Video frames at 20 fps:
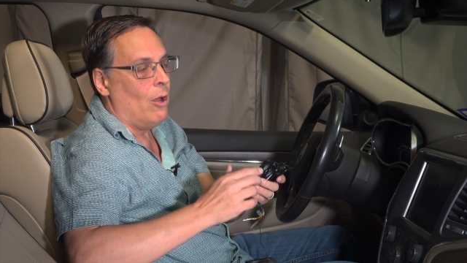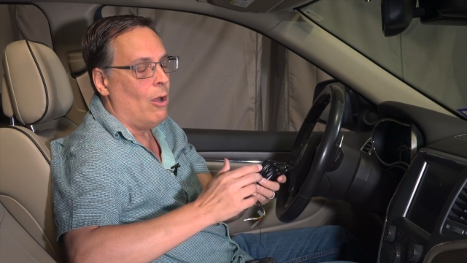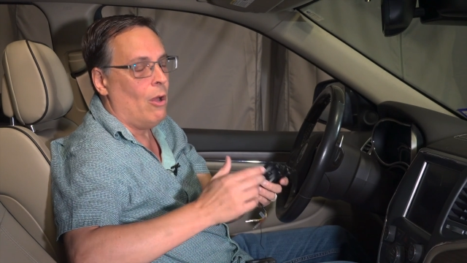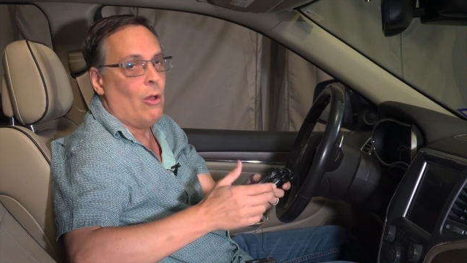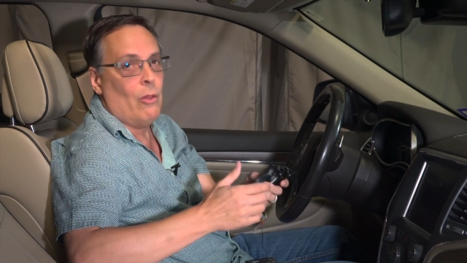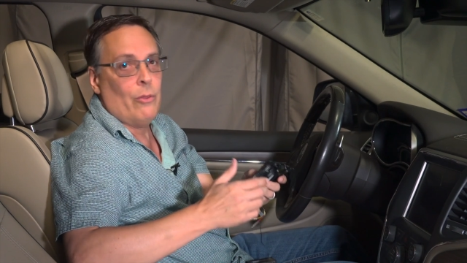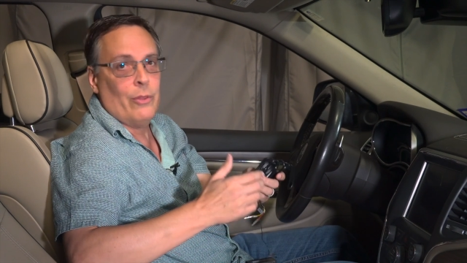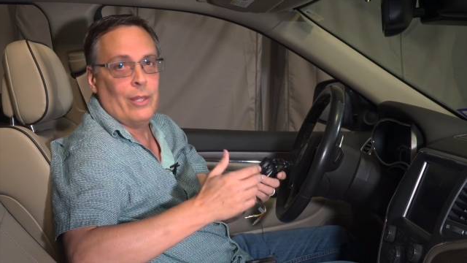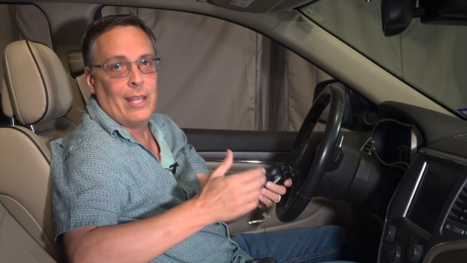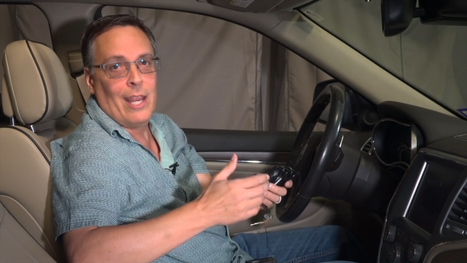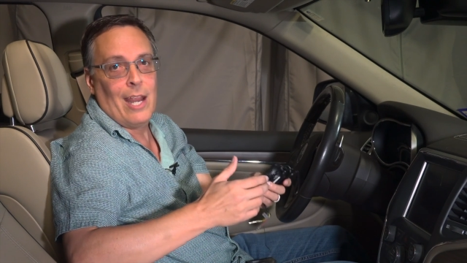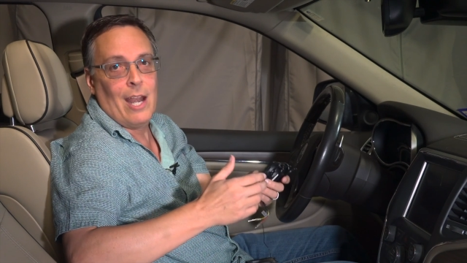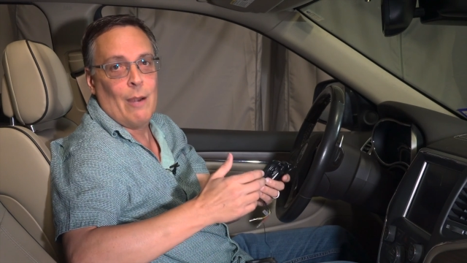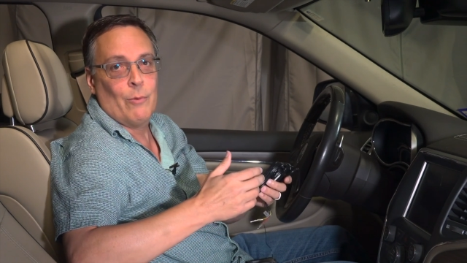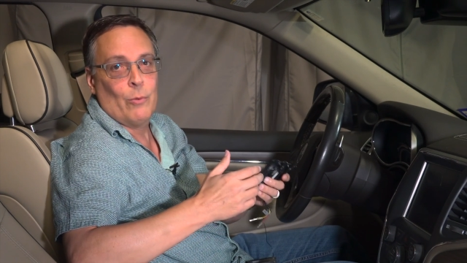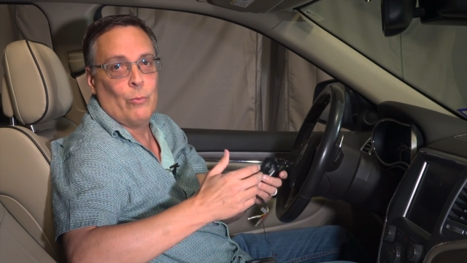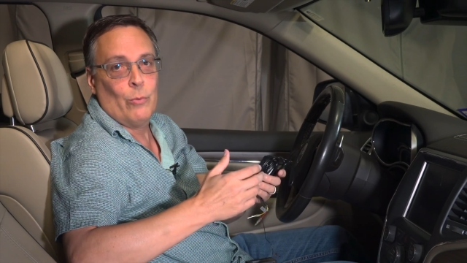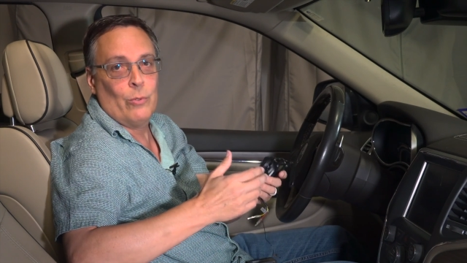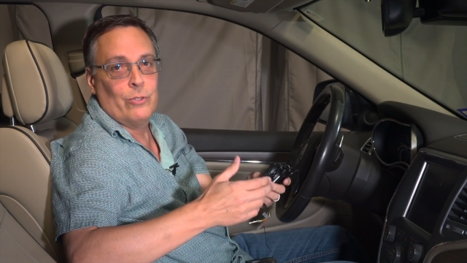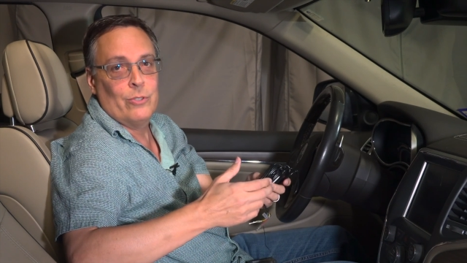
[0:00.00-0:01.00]
all the
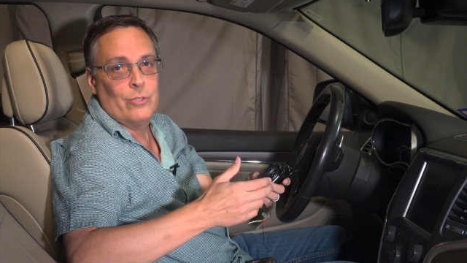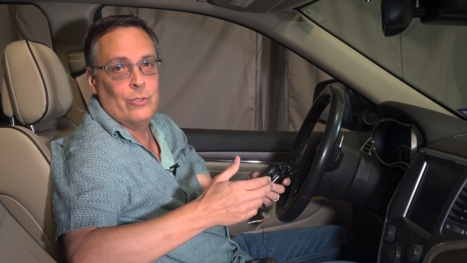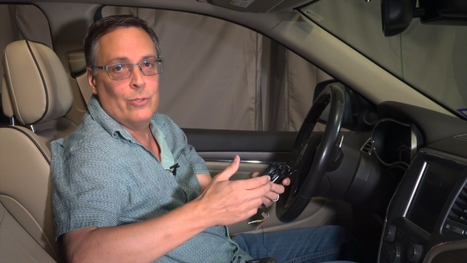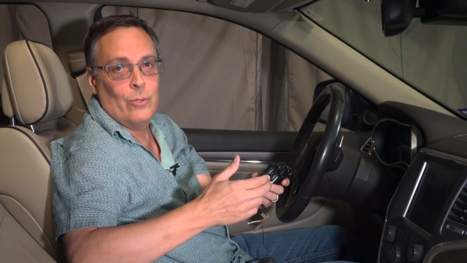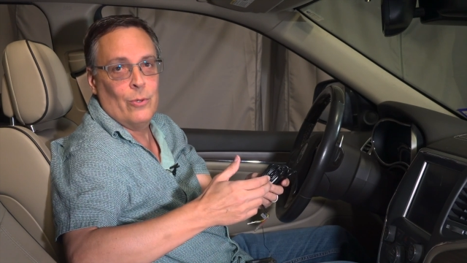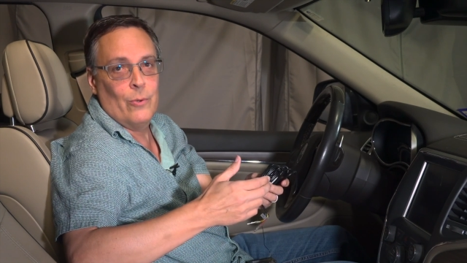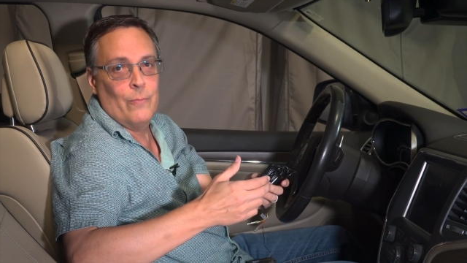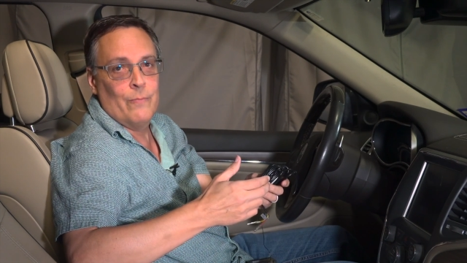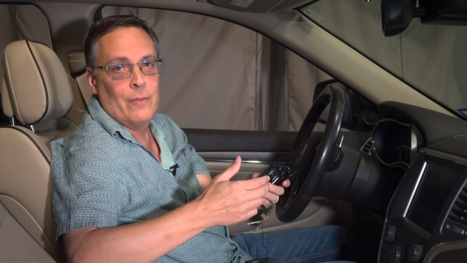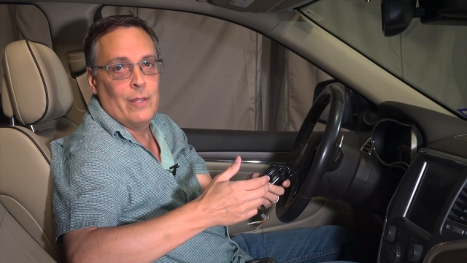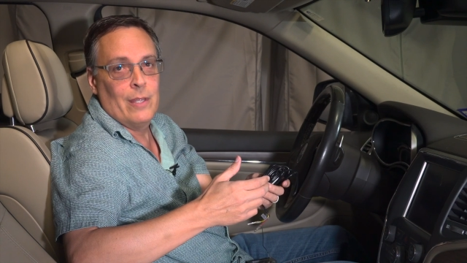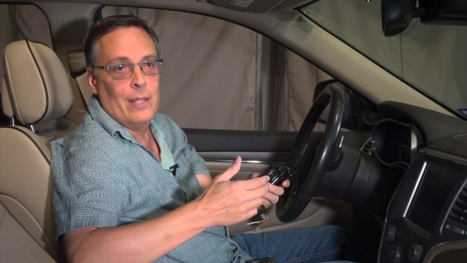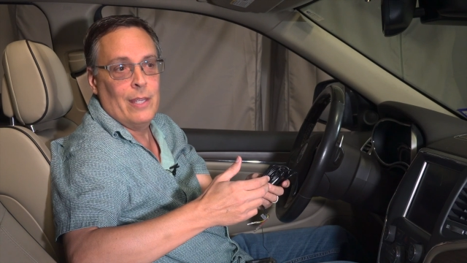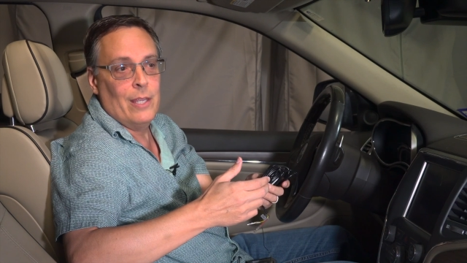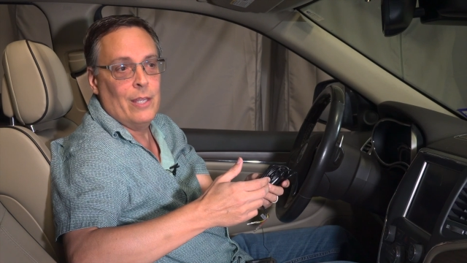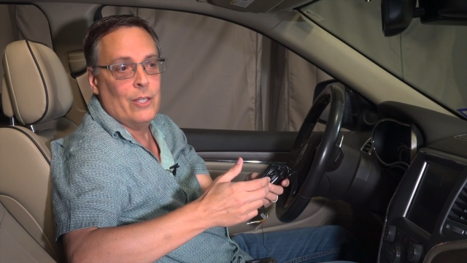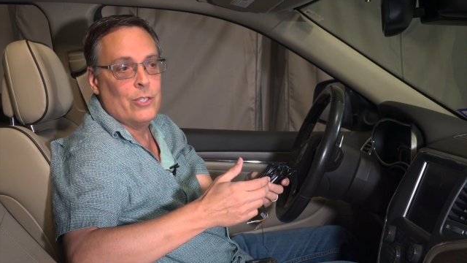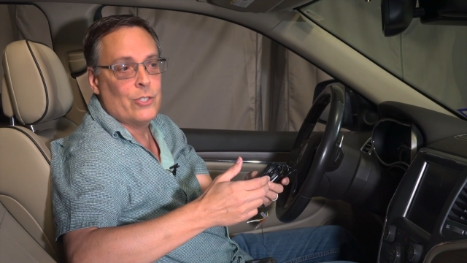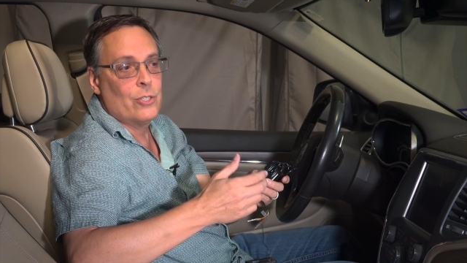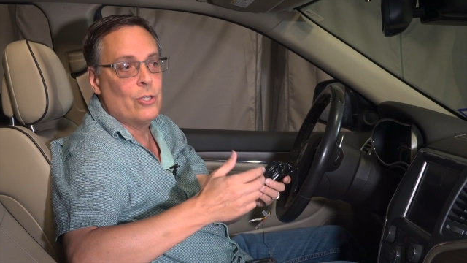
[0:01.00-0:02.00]
camera will do
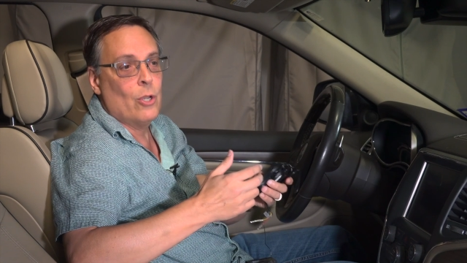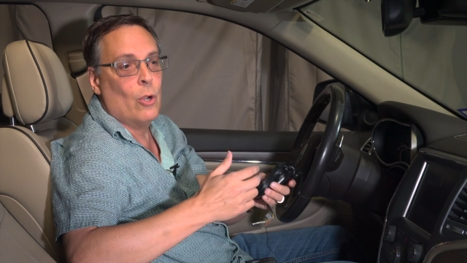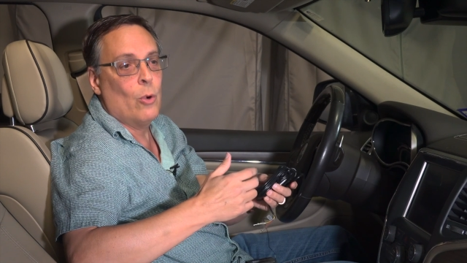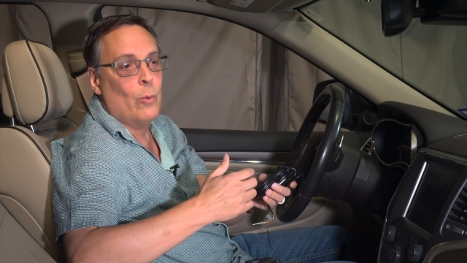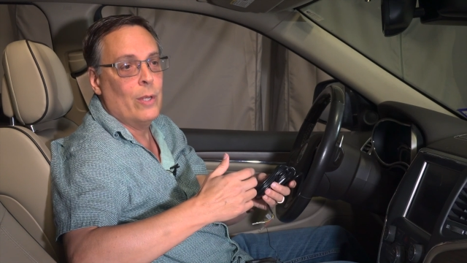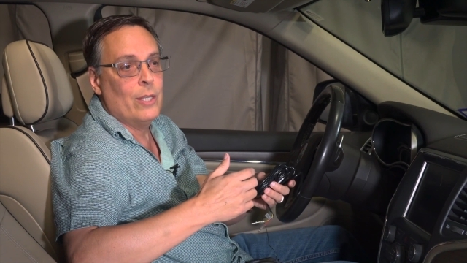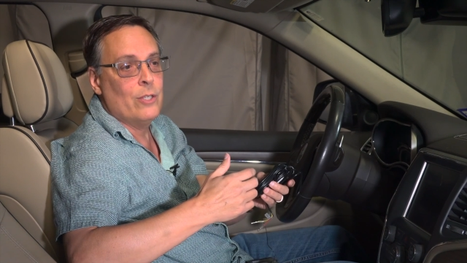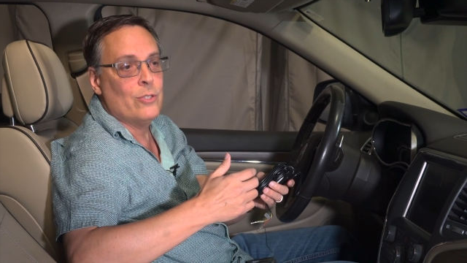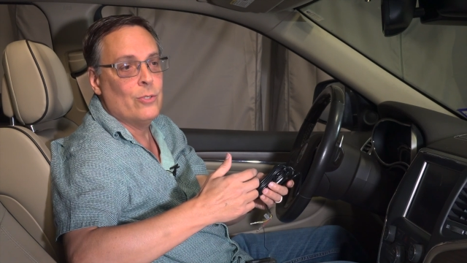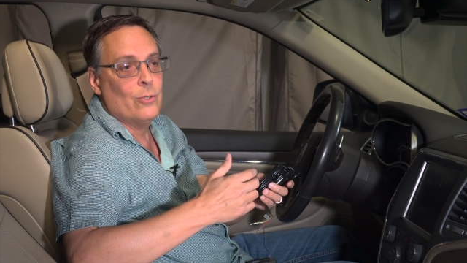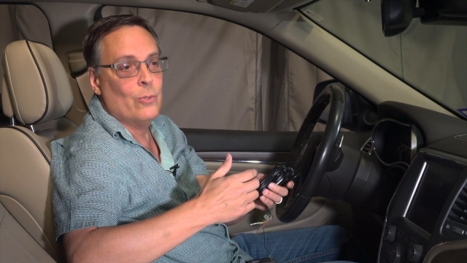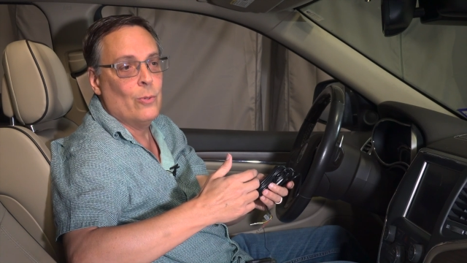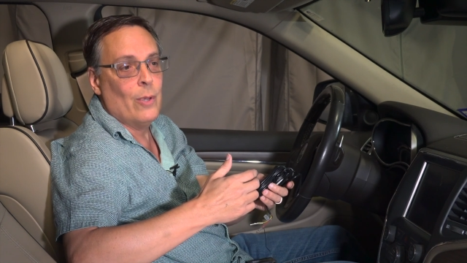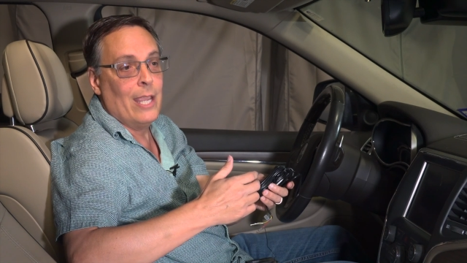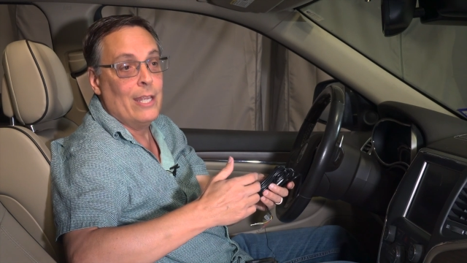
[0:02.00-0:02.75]
is go into